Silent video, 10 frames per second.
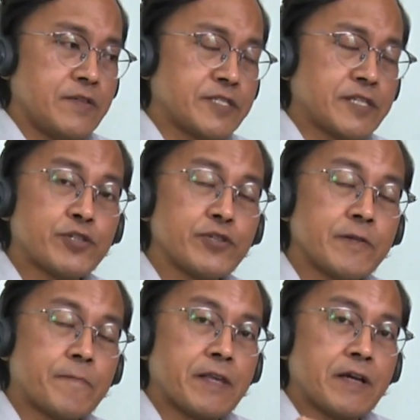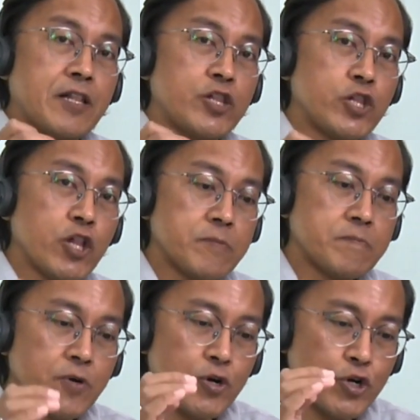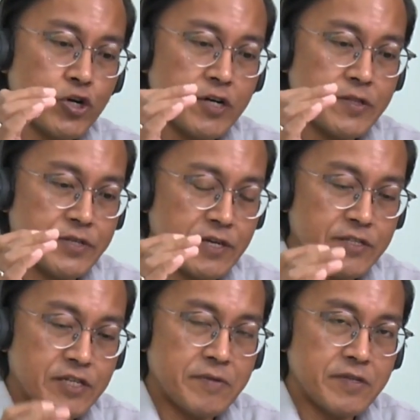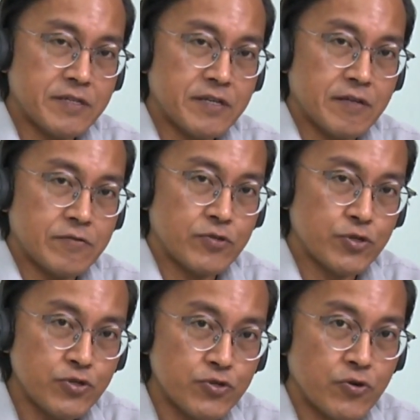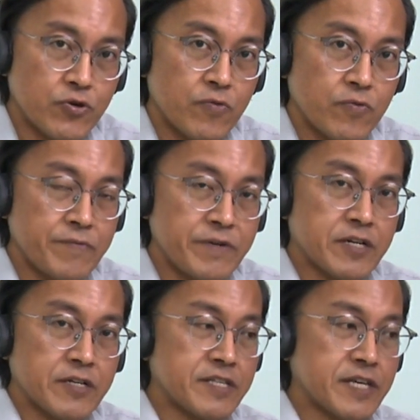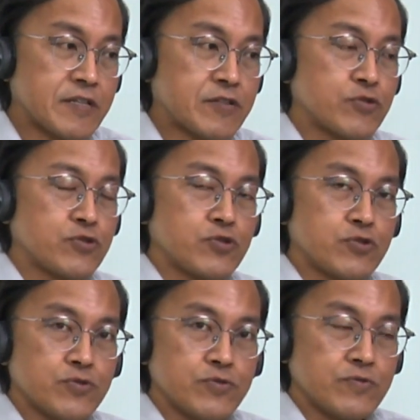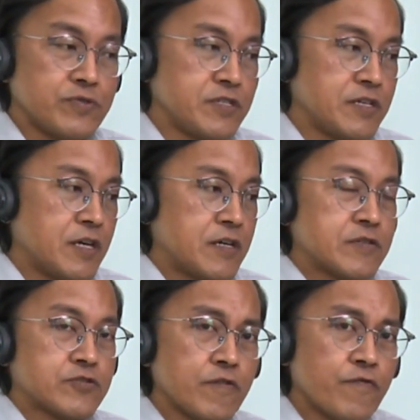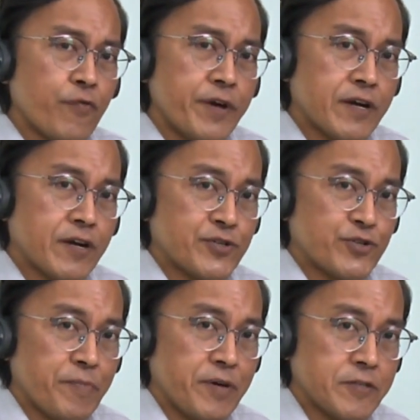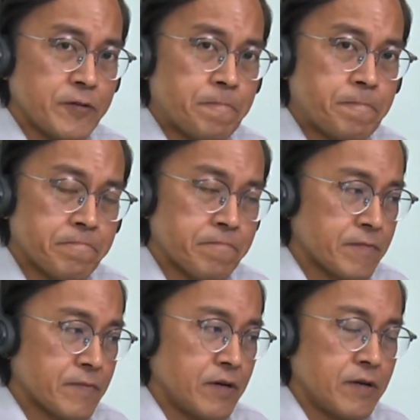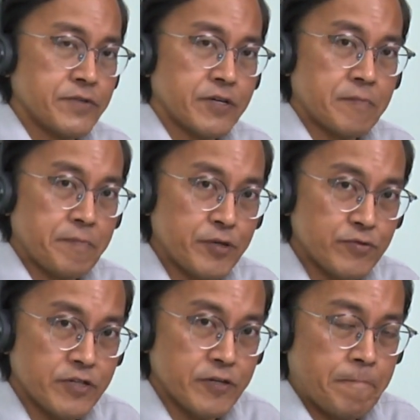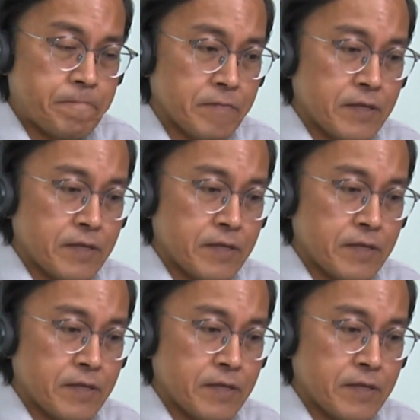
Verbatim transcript: There's actually a lot more the ATEM Mini can do when we connect to the software control panel on the computer.